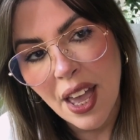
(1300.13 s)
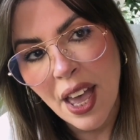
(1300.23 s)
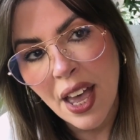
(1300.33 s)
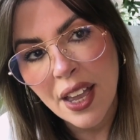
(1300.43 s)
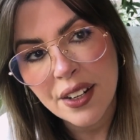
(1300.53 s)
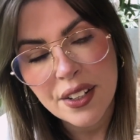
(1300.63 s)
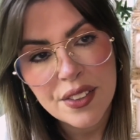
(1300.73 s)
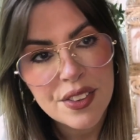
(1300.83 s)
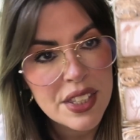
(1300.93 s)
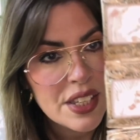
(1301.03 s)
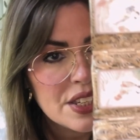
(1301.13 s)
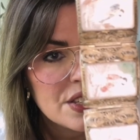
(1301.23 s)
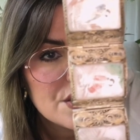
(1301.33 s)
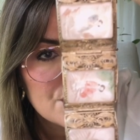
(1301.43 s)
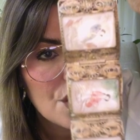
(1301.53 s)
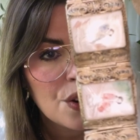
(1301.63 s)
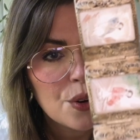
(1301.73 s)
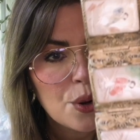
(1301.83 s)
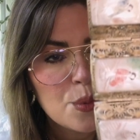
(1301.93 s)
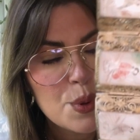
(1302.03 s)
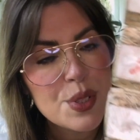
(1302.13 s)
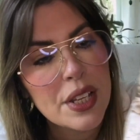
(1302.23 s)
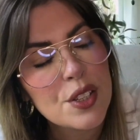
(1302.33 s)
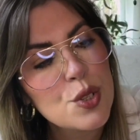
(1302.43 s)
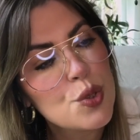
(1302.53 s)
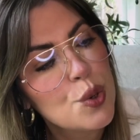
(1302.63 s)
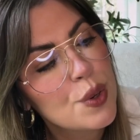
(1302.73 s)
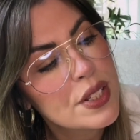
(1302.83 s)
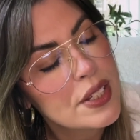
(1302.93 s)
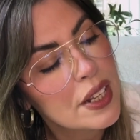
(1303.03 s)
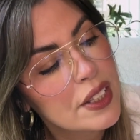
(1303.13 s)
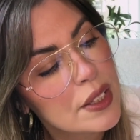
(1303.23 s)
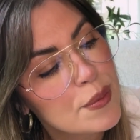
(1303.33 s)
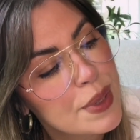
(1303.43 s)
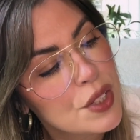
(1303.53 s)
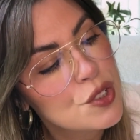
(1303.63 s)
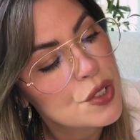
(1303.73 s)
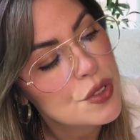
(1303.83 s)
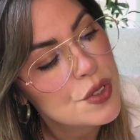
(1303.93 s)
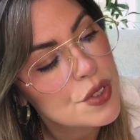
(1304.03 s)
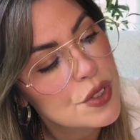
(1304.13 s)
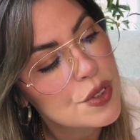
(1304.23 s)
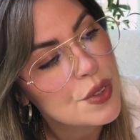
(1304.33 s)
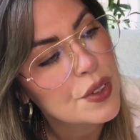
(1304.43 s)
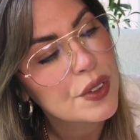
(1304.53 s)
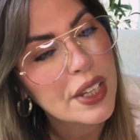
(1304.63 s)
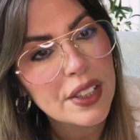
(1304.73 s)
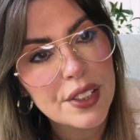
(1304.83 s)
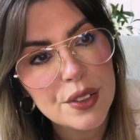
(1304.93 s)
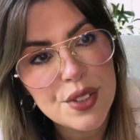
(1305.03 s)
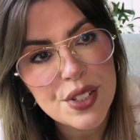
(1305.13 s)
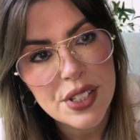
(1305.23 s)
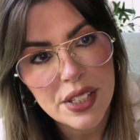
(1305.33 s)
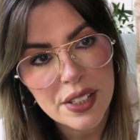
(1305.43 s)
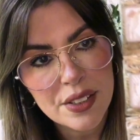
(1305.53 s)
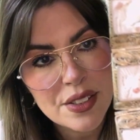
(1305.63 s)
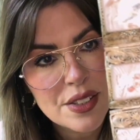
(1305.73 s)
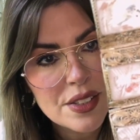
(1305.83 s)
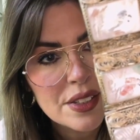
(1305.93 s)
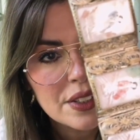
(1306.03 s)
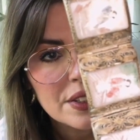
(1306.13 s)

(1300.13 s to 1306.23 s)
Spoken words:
And these are almost like storytelling pictures. So they're like little scenes.